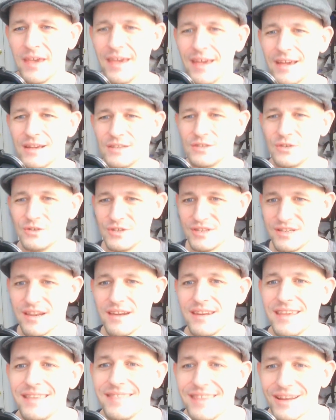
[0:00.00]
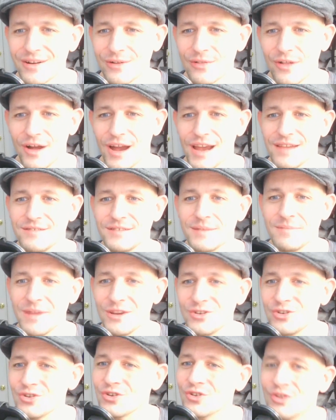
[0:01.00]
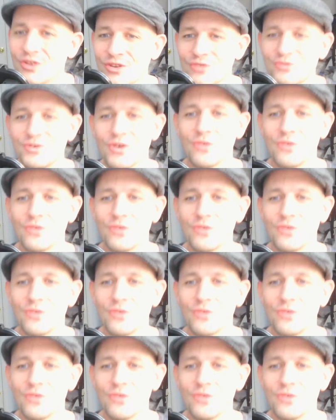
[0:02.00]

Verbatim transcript: So study their lives and make sure you don't